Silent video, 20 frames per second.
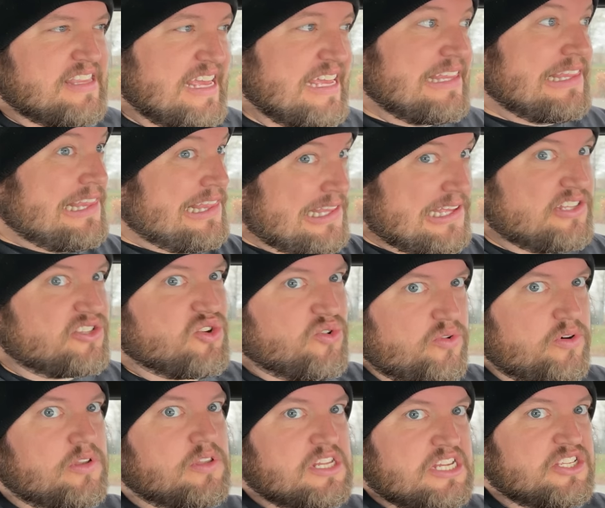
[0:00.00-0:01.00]
They
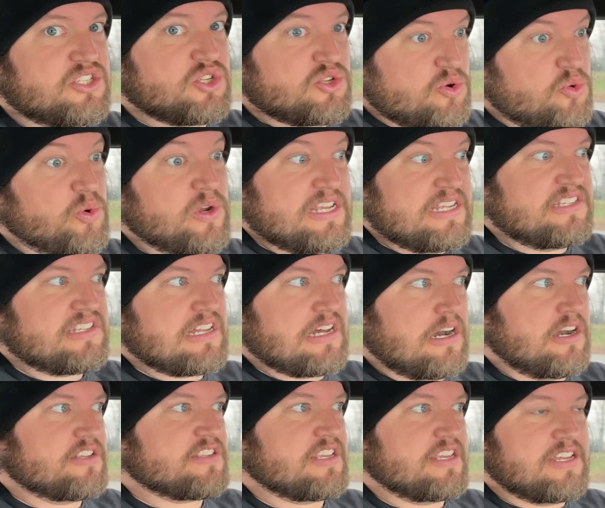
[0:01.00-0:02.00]
literally squeezed
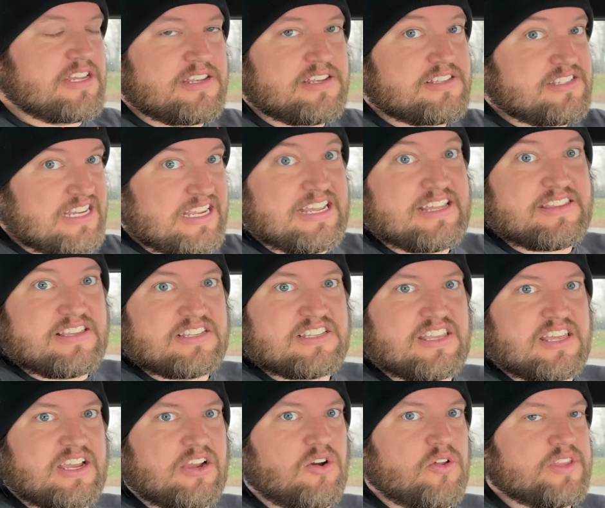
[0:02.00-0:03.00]
us in to get this
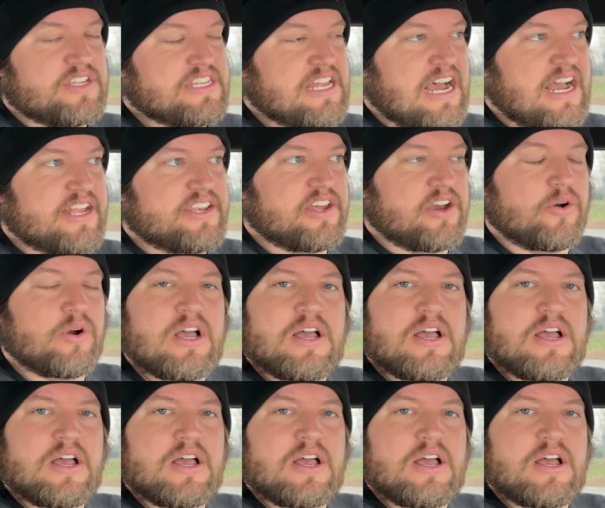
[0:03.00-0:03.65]
thing on the dyno.